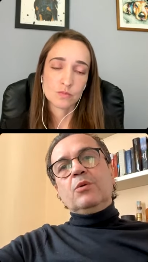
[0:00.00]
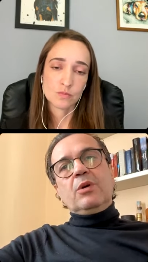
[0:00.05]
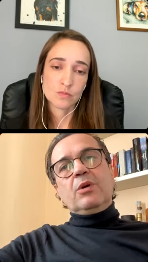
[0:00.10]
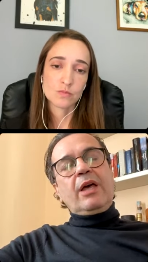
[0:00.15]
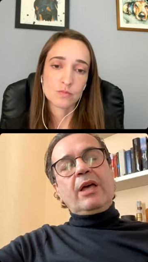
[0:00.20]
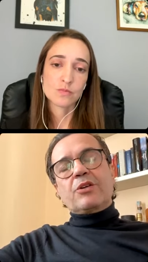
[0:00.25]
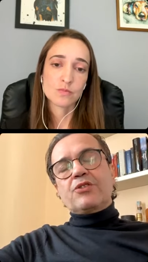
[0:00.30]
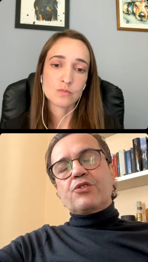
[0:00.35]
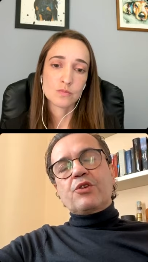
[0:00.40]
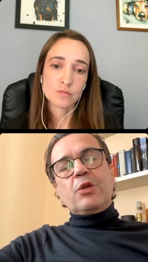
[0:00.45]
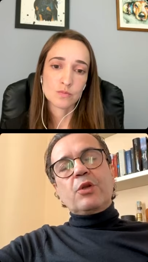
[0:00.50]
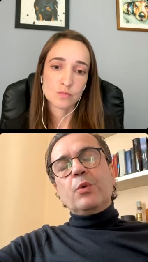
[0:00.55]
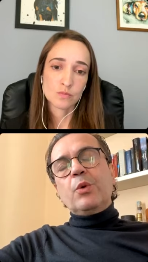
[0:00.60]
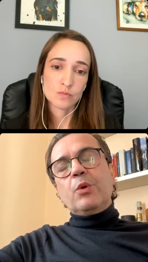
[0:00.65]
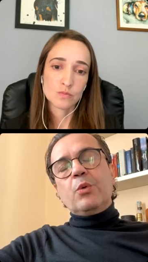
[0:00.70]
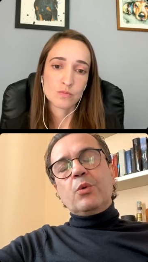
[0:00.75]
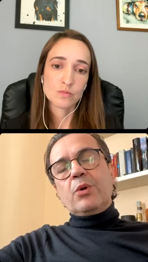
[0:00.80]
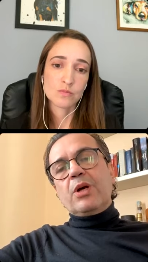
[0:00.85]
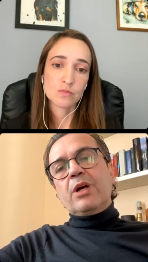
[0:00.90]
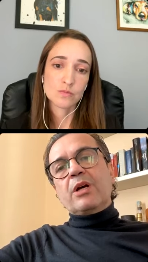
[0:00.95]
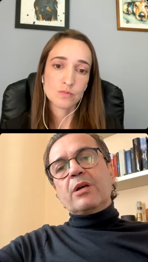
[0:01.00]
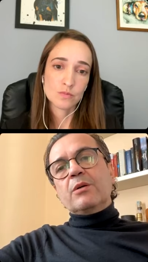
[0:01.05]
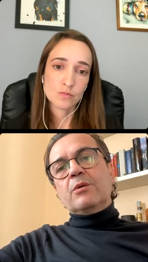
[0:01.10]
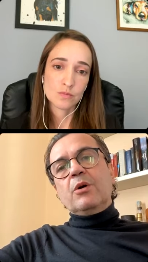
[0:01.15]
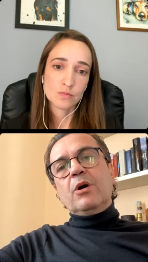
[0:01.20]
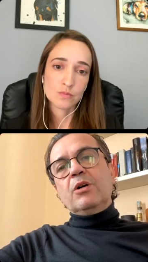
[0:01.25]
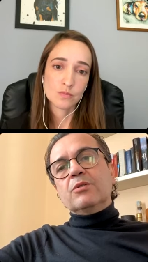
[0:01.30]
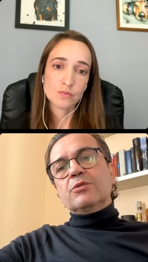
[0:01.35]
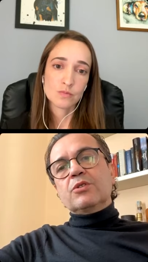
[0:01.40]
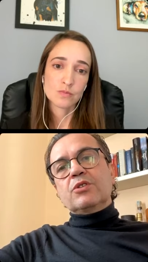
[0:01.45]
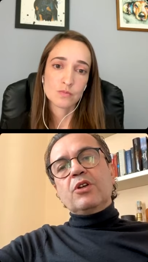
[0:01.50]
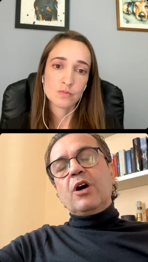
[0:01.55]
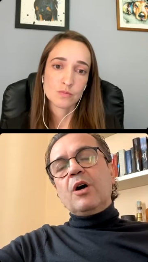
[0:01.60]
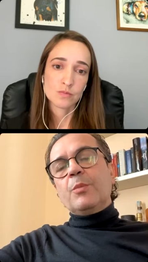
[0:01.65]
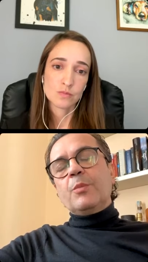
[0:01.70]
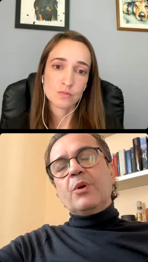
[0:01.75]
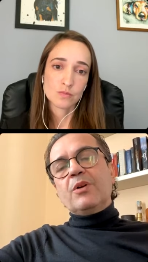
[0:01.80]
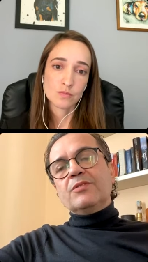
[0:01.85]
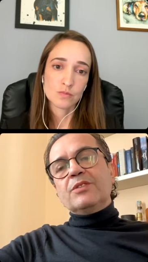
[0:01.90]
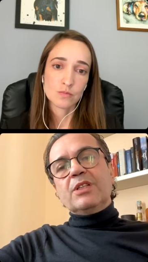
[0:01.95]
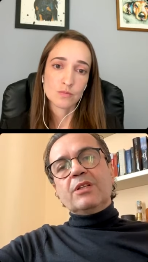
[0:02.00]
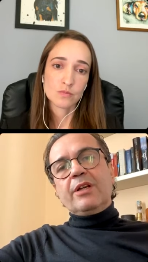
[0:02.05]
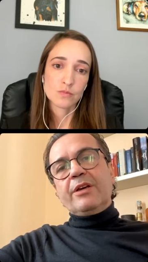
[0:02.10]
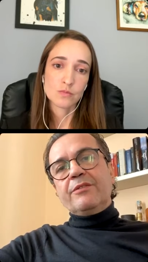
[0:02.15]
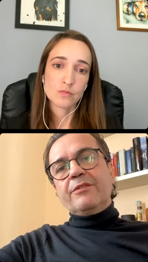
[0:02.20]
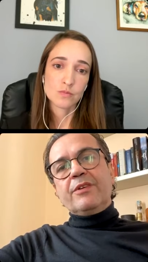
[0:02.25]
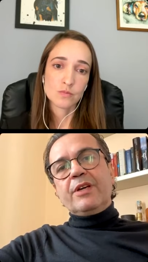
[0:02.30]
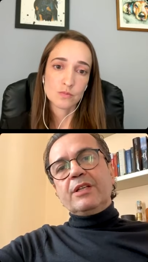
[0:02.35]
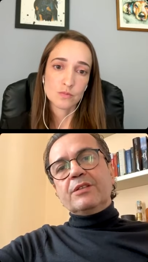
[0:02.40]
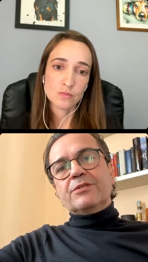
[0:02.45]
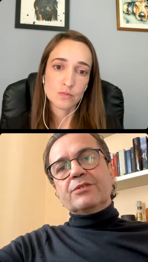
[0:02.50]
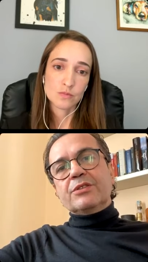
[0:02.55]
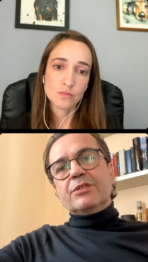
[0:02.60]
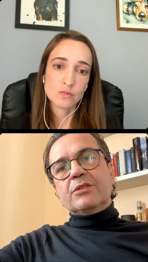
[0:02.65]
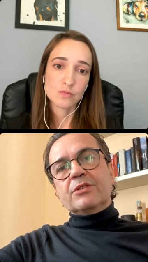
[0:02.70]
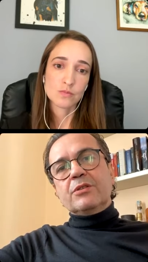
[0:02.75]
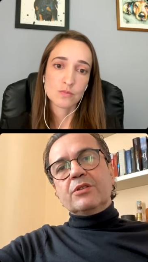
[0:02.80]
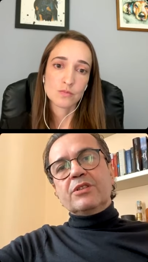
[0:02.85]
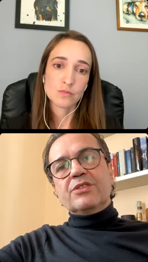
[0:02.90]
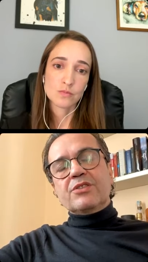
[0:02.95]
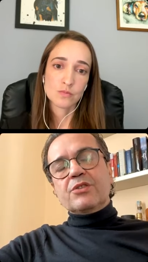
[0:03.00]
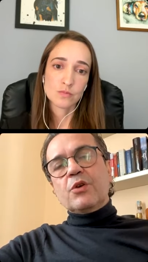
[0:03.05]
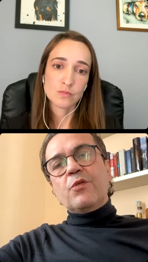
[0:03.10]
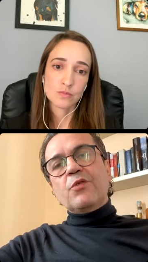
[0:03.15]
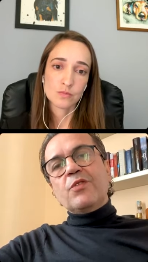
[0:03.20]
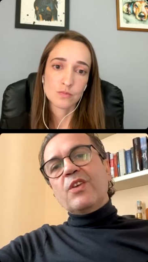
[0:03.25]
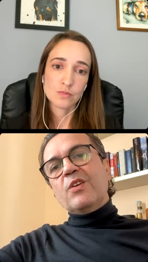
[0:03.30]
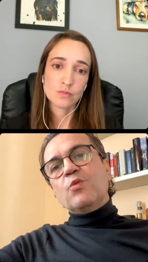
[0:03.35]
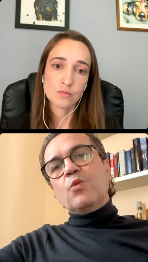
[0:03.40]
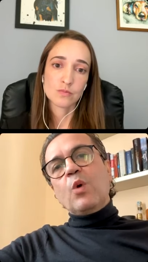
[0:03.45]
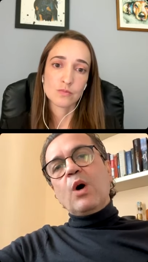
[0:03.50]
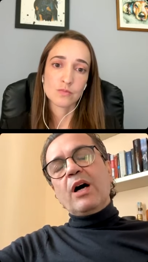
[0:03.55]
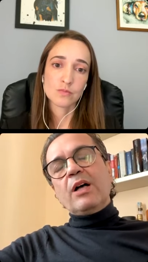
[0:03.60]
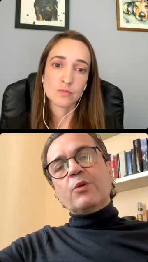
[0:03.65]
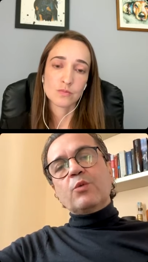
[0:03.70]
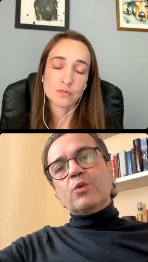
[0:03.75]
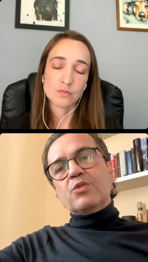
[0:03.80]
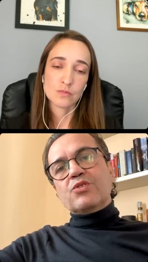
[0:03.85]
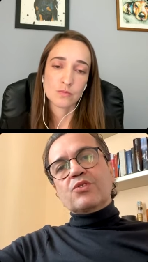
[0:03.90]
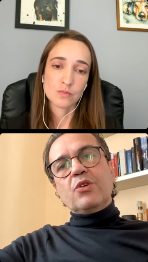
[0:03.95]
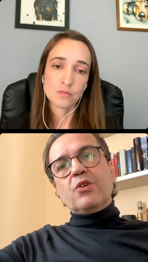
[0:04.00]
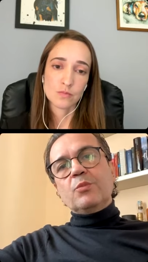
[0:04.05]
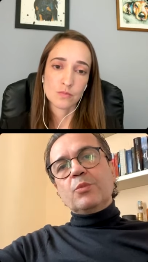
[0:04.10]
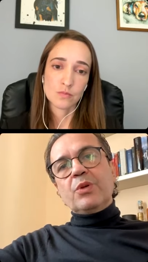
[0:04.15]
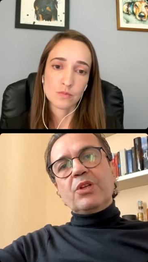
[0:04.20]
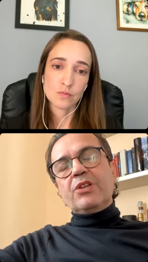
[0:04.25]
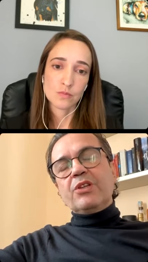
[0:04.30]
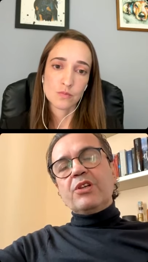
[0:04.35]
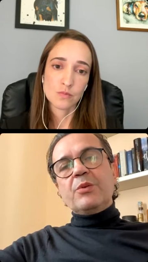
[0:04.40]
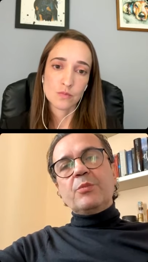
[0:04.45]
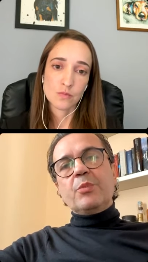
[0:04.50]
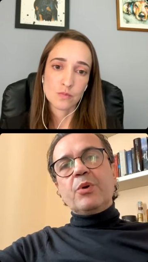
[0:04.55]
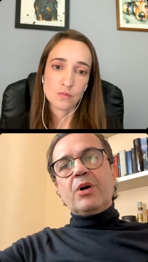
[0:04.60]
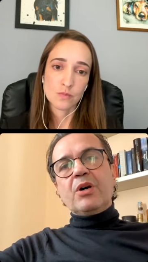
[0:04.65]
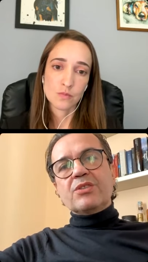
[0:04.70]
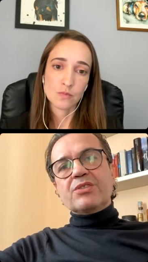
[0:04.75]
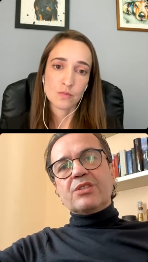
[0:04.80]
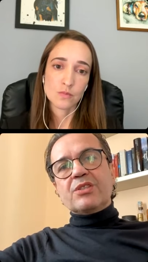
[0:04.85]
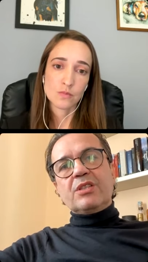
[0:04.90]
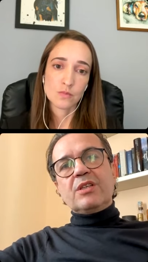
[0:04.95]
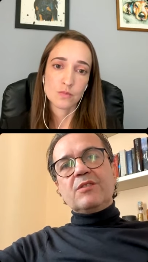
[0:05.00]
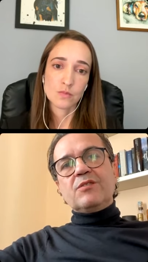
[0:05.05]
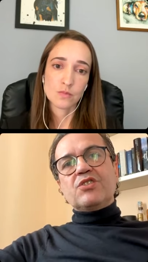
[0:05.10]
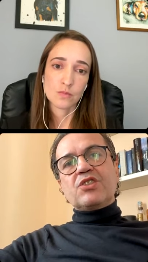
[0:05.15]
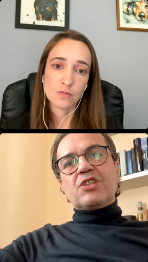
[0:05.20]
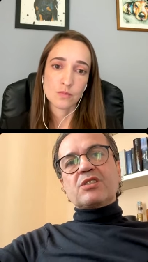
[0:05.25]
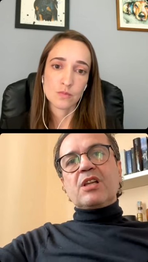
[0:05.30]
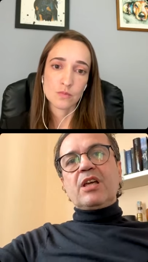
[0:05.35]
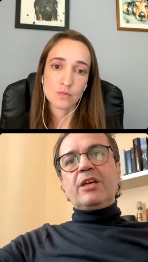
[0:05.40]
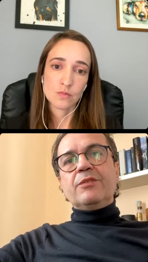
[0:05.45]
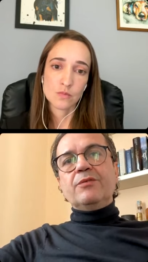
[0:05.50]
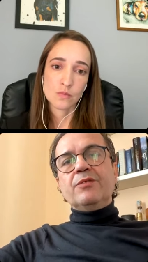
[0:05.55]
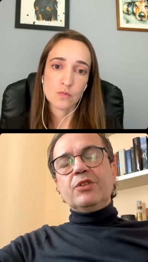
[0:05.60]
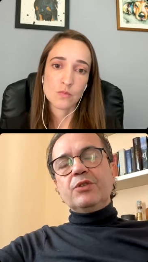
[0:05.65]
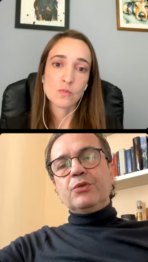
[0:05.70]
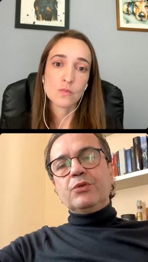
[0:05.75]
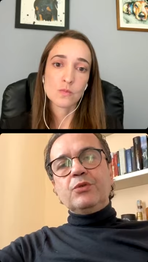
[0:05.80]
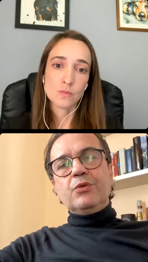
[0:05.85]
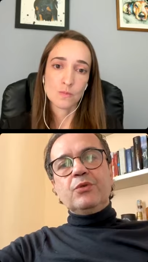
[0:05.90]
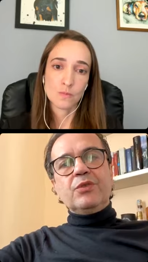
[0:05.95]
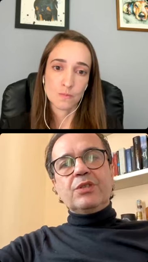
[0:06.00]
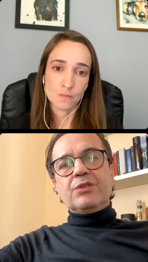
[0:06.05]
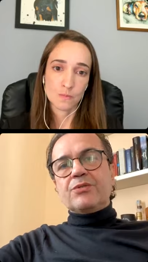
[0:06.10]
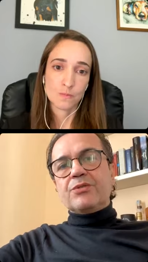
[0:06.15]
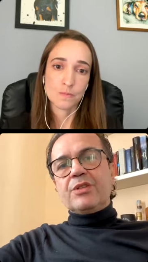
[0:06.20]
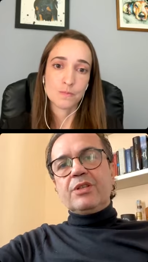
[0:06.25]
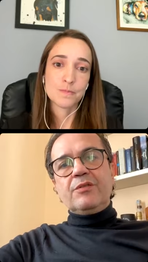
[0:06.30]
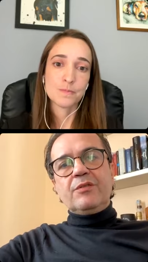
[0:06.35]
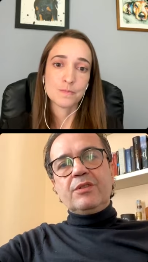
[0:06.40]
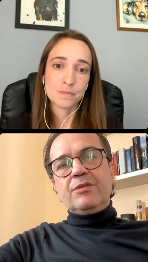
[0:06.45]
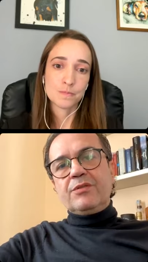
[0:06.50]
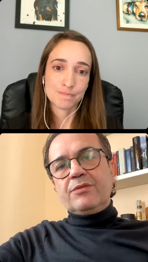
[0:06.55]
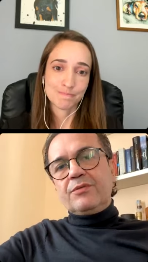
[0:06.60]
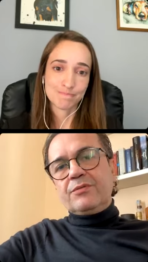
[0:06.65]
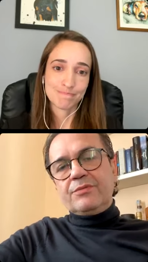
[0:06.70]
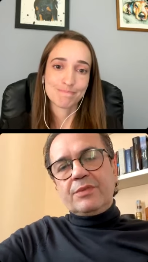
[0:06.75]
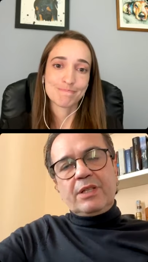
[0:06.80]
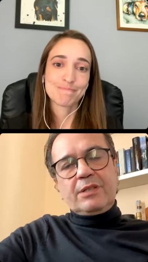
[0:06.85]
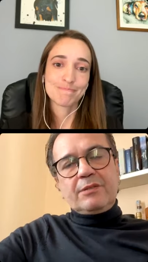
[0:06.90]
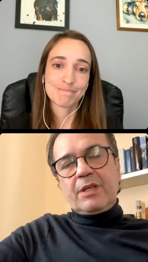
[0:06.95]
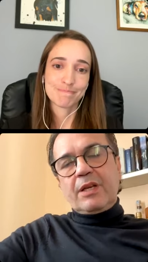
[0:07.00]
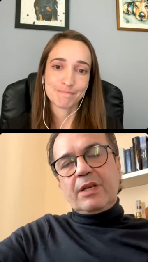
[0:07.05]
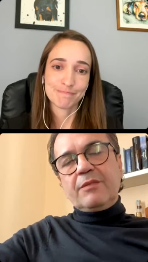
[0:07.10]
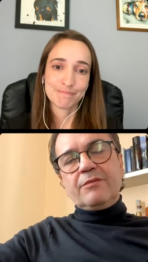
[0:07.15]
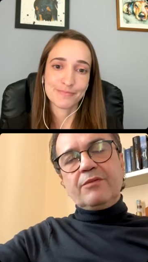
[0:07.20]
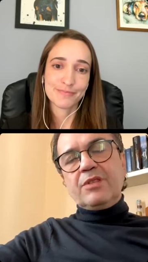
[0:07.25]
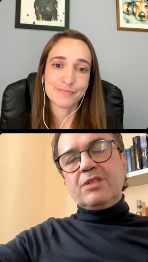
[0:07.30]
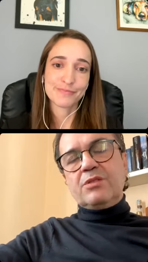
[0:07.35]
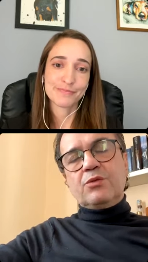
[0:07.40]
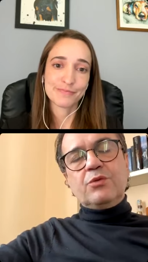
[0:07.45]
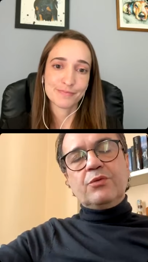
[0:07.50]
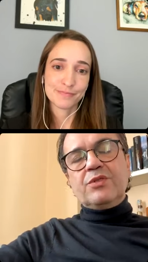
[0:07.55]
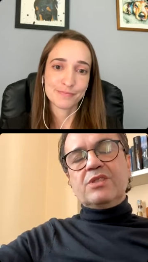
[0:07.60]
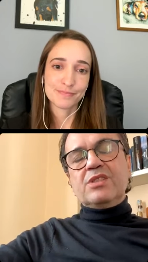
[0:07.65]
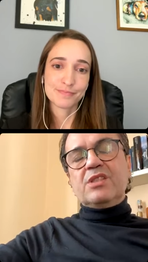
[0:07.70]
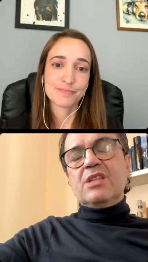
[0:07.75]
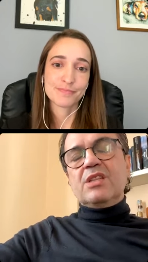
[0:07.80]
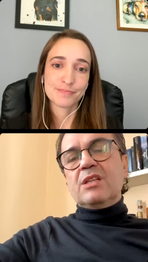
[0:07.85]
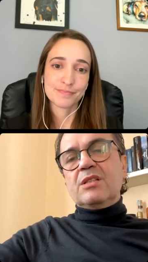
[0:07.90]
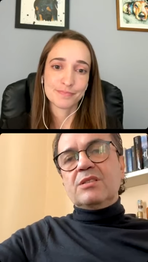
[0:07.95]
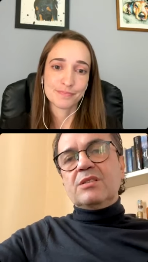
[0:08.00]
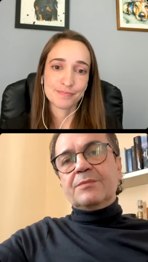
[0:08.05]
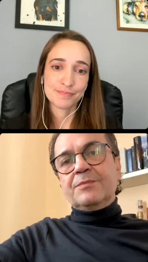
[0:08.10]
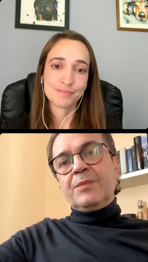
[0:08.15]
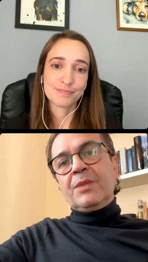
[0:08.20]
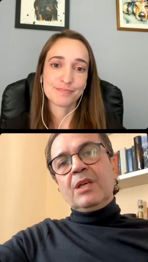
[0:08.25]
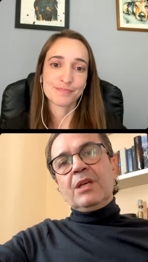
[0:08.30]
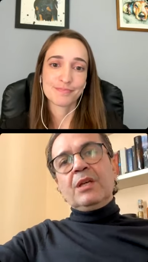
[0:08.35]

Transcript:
Speaker 1: actually we were on top of the left ventricle. And so V1 was completely positive, just like V2, V3, V, and, and V2, V6.